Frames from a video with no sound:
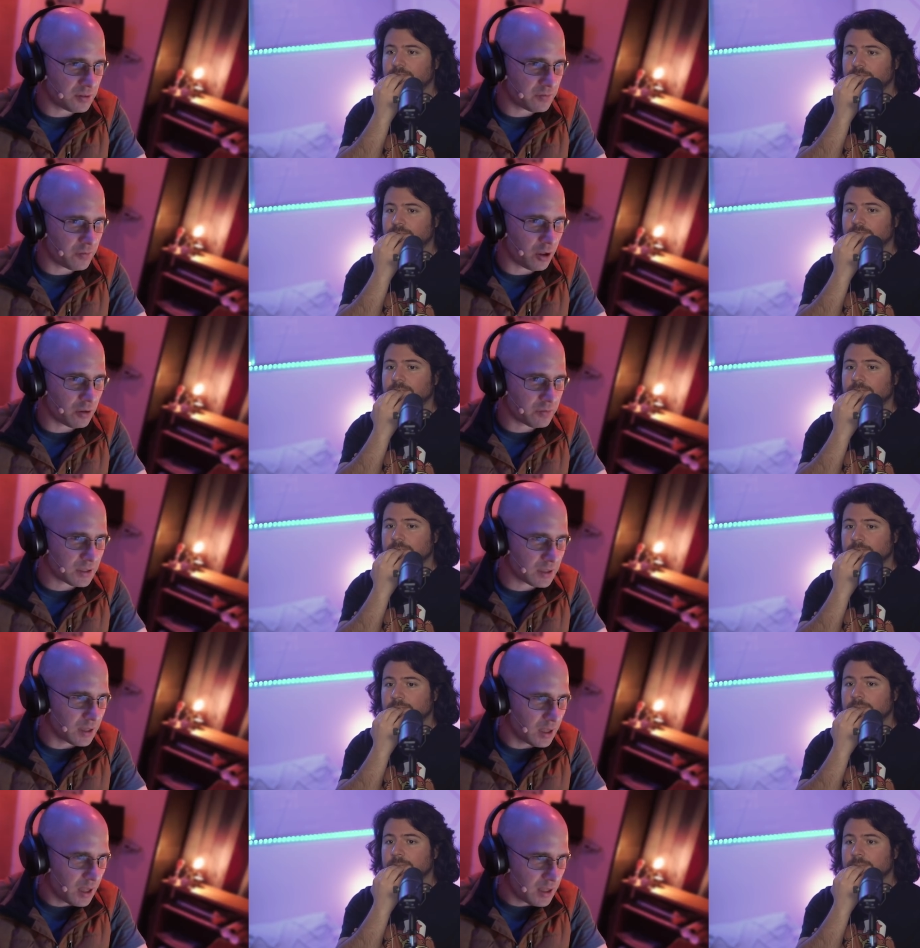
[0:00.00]
Speaker 1: to
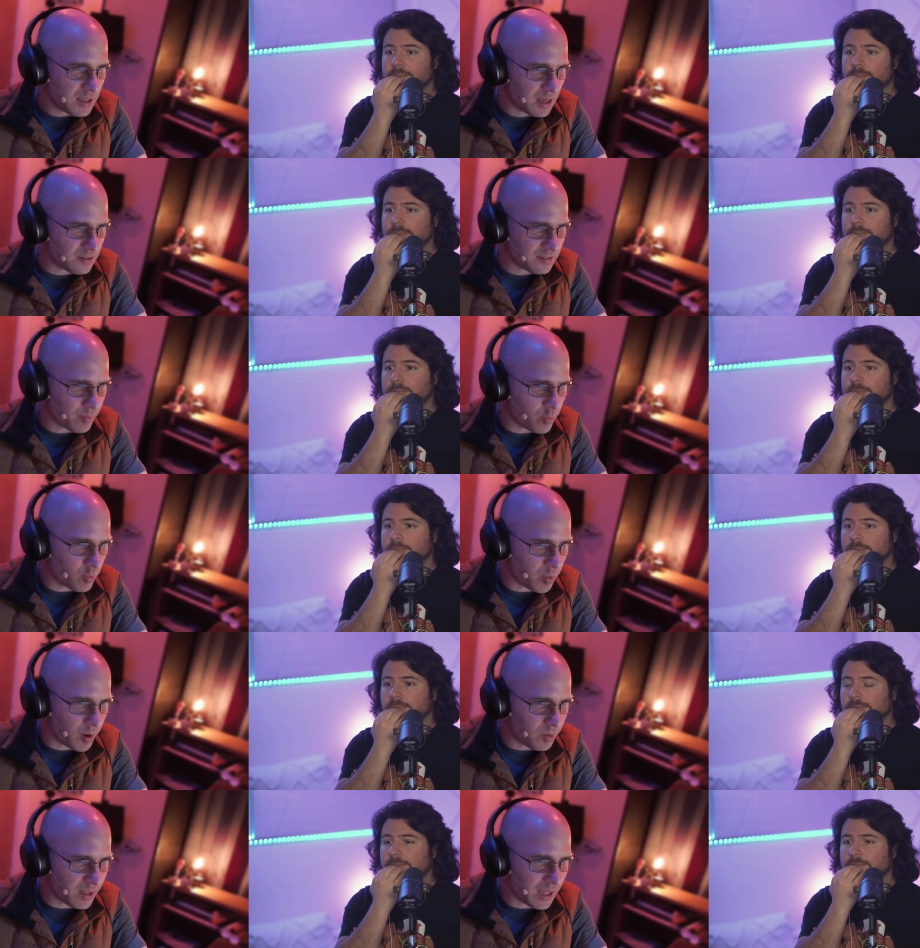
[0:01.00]
devolving. Yes, someone would
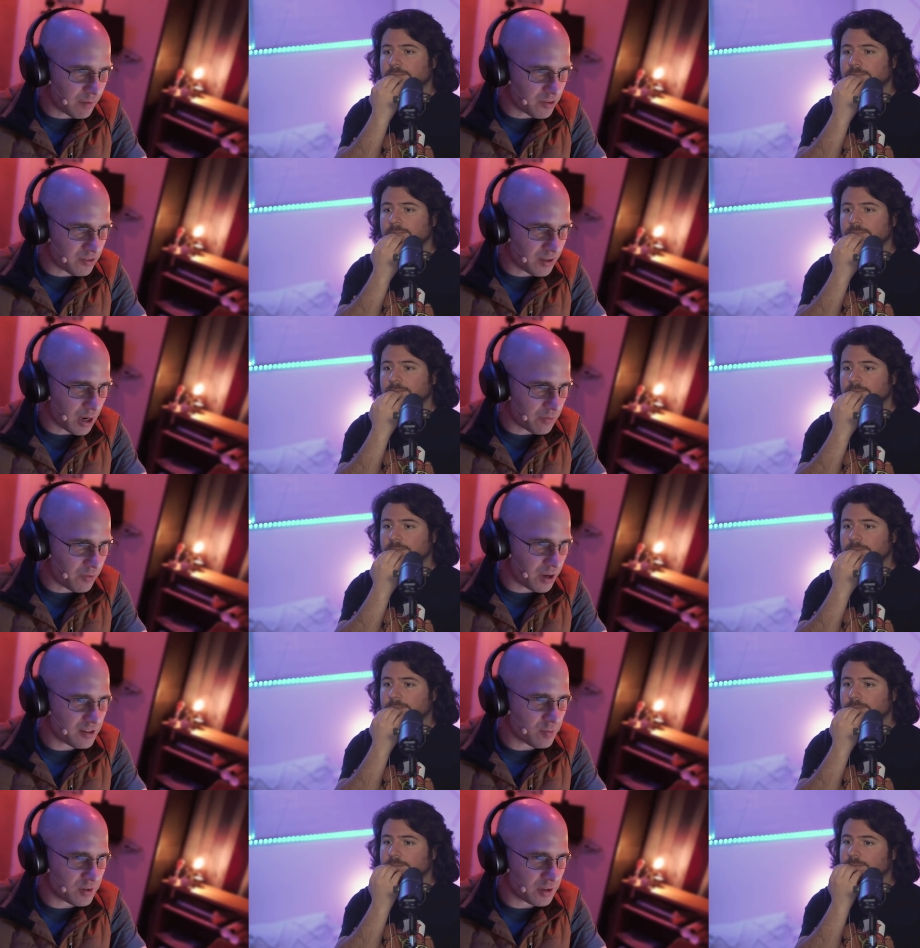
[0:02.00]
probably have to
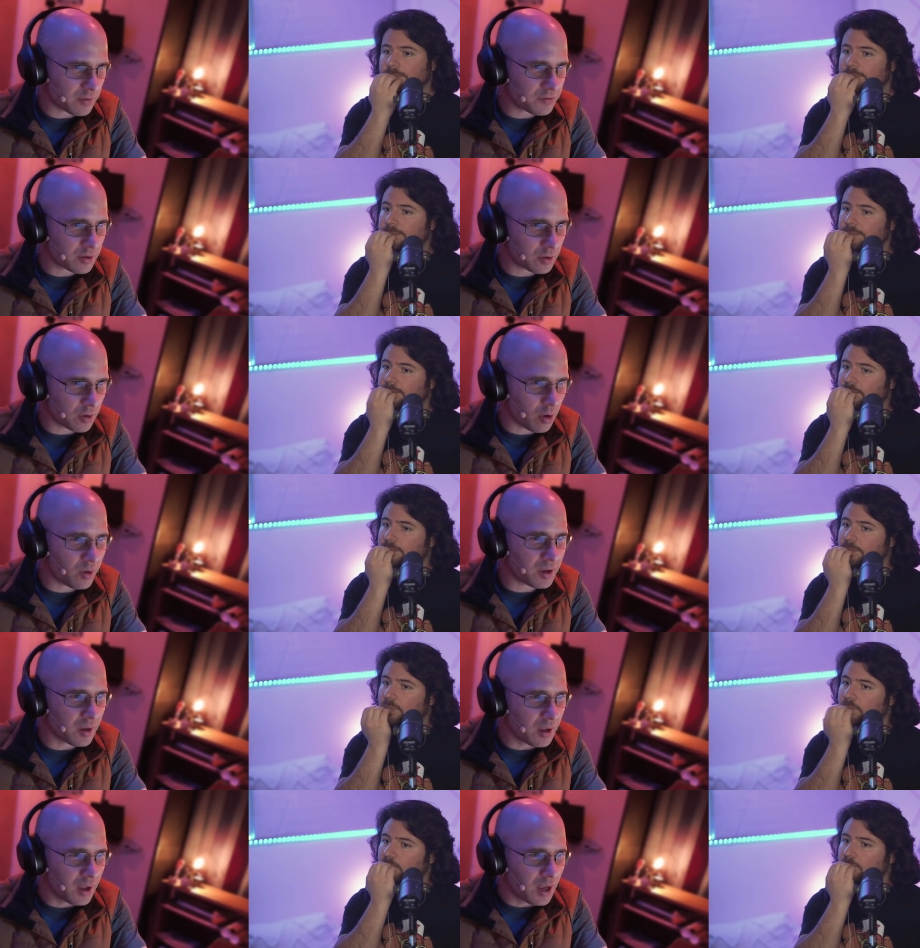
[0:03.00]
sacrifice themselves to grow
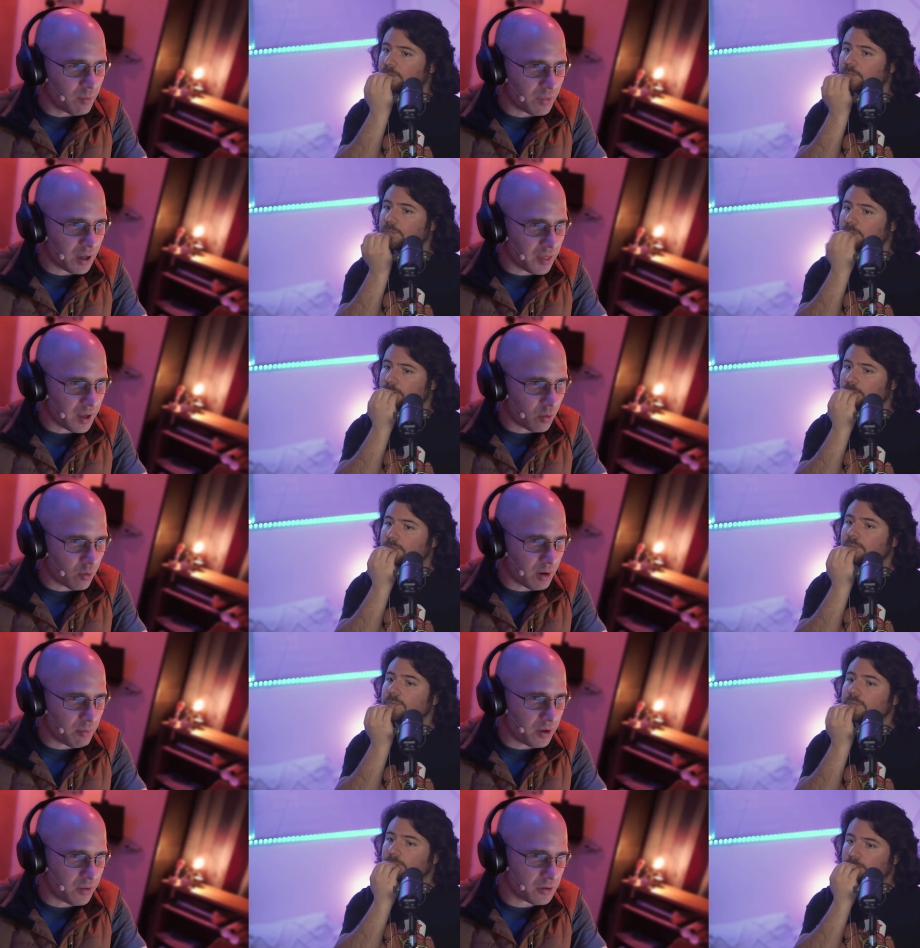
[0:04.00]
it, but I think
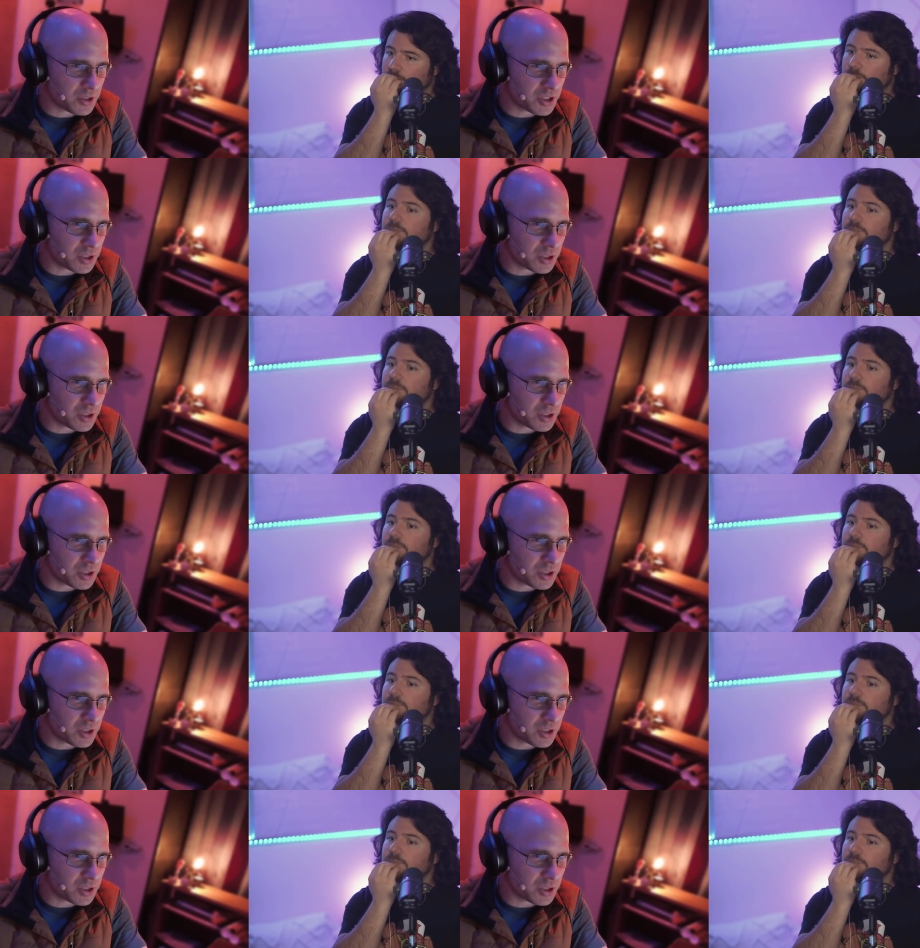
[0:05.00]
grandmother